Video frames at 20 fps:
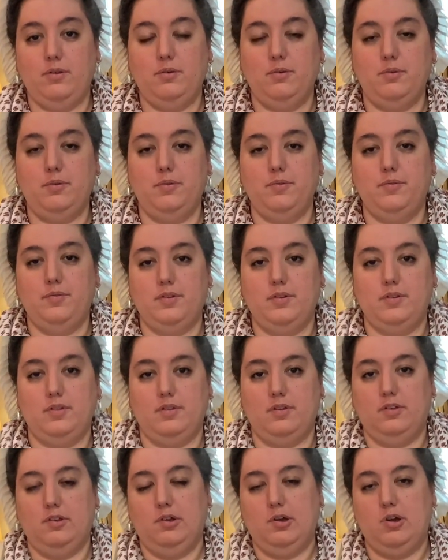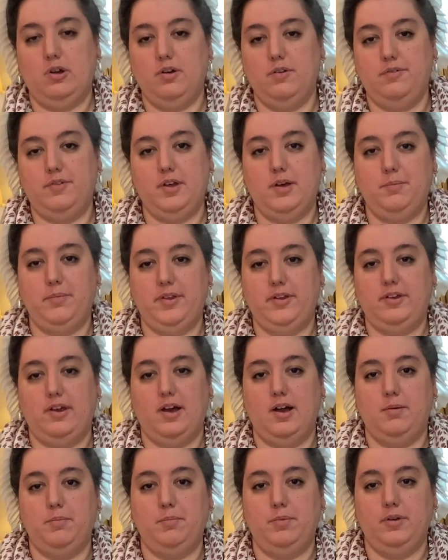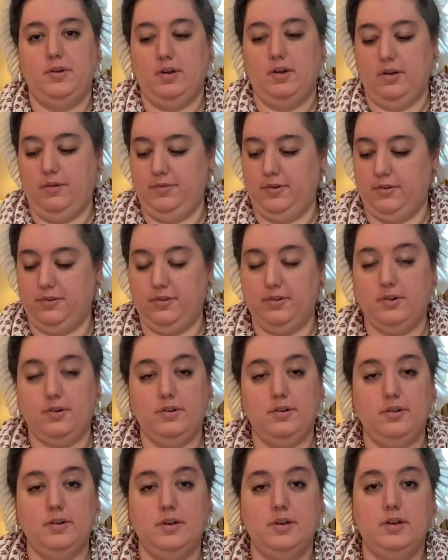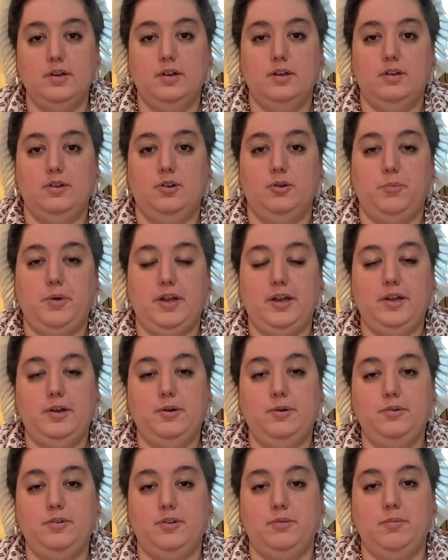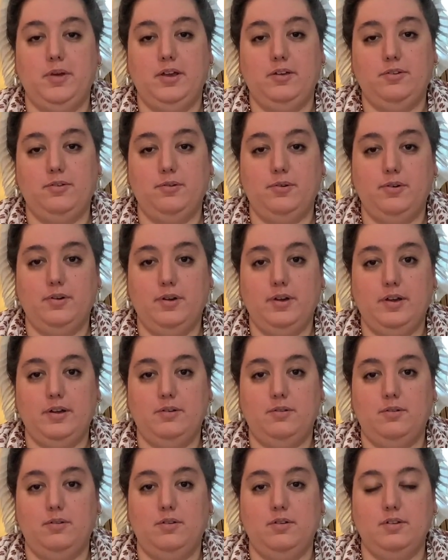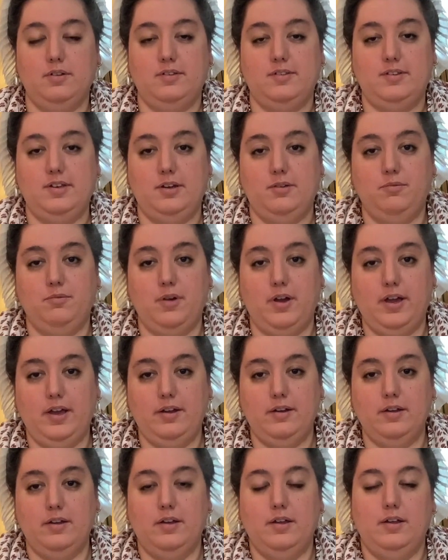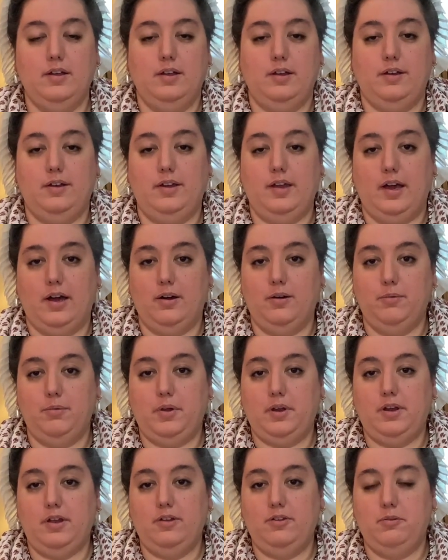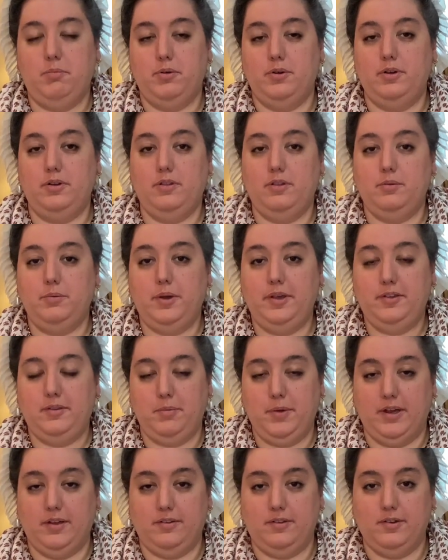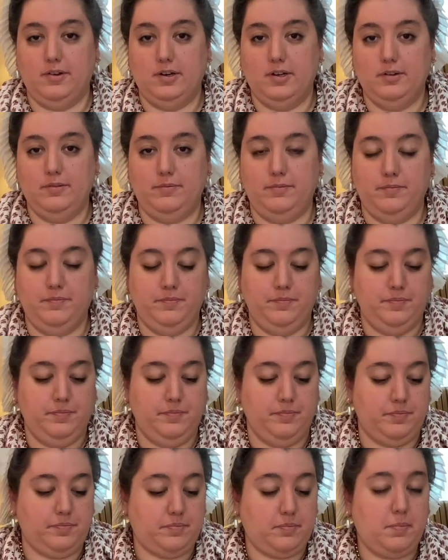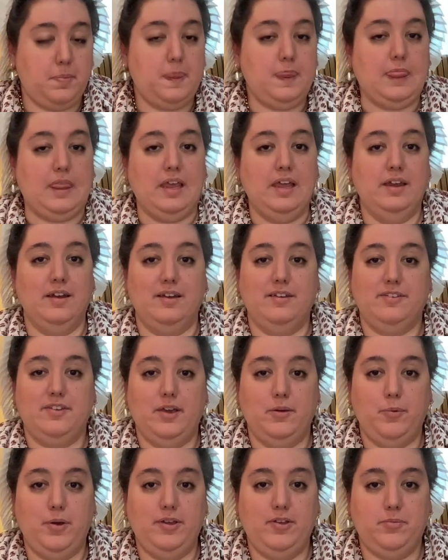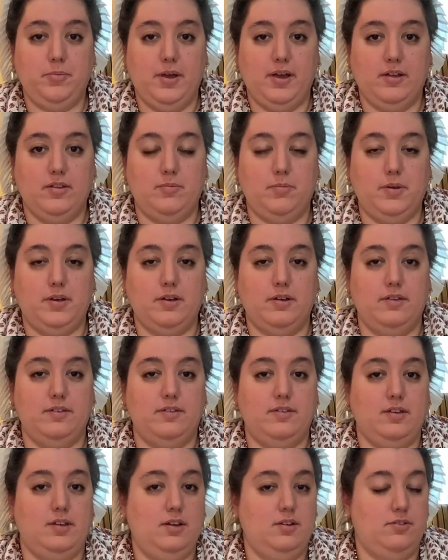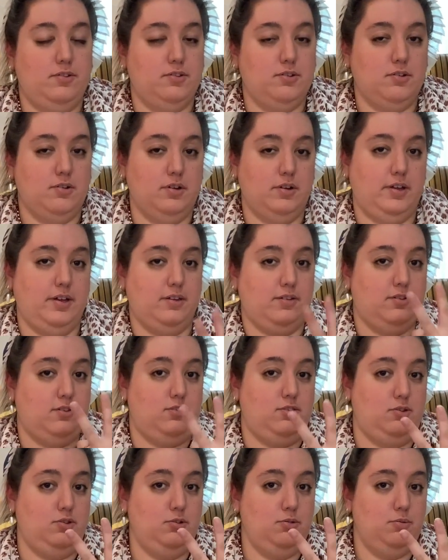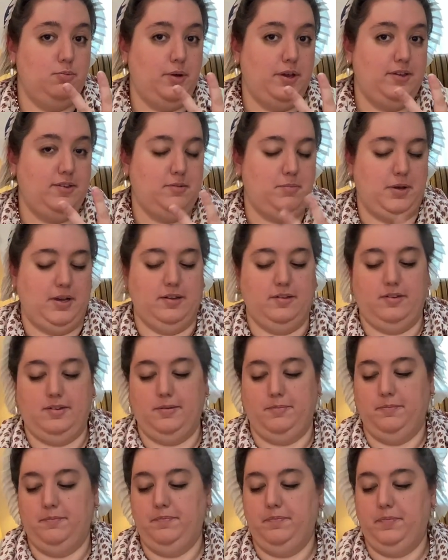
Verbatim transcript: you've curved up the top of your skirt, your petticoat to make sure it'll sit right. Now we need to put the waistbands on. And I say waistbands because each skirt gets two waistbands